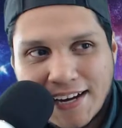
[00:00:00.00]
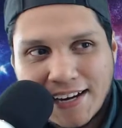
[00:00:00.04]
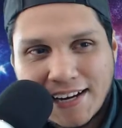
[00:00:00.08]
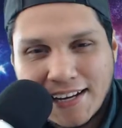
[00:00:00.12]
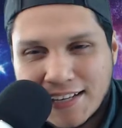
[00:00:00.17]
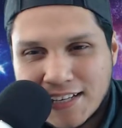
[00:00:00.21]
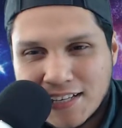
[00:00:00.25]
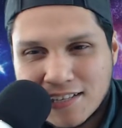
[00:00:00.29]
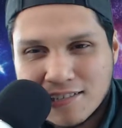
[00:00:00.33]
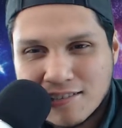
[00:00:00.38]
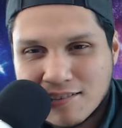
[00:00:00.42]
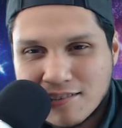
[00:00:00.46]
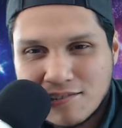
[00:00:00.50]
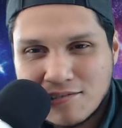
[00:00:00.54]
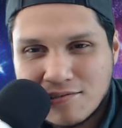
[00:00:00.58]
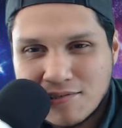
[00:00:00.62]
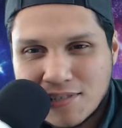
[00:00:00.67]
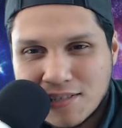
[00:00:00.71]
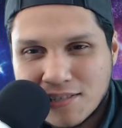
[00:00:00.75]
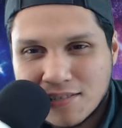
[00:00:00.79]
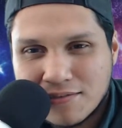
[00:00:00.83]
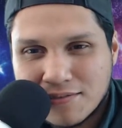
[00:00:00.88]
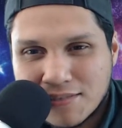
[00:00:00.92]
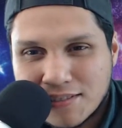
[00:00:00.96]
like,
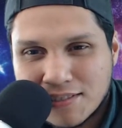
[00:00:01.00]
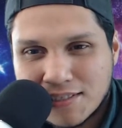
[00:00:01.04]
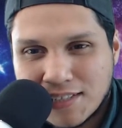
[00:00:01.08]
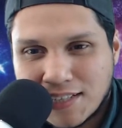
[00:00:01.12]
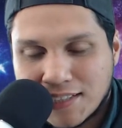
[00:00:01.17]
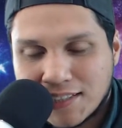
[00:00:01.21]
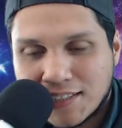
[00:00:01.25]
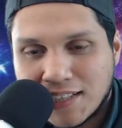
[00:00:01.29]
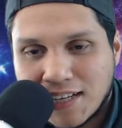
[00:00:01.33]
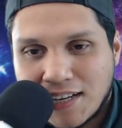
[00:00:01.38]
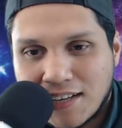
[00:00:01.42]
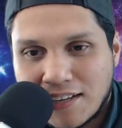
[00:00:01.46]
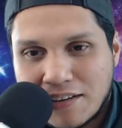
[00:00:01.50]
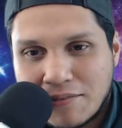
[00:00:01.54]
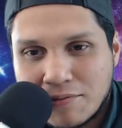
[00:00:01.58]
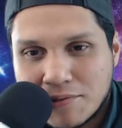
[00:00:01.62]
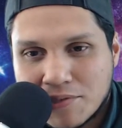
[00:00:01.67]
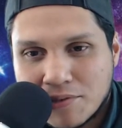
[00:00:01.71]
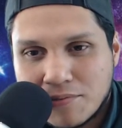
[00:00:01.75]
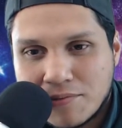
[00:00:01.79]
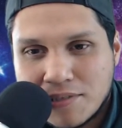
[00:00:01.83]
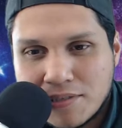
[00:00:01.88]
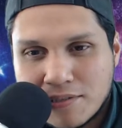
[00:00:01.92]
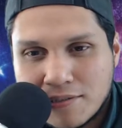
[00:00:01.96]
exclusives like that. It
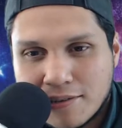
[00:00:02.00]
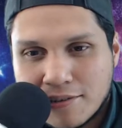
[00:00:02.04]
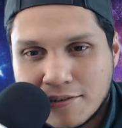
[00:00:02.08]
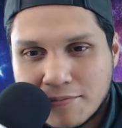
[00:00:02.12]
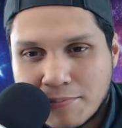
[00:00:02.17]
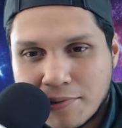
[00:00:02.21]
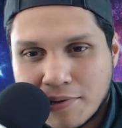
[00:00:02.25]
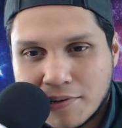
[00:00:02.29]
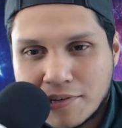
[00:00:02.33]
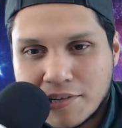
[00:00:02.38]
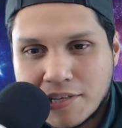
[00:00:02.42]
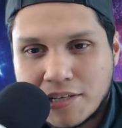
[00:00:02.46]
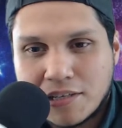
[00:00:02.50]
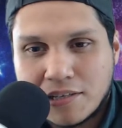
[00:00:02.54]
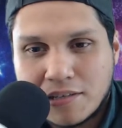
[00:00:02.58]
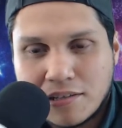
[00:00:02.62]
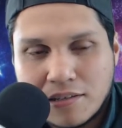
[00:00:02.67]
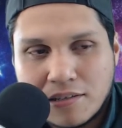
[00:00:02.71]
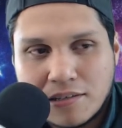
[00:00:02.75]
was always third party. That's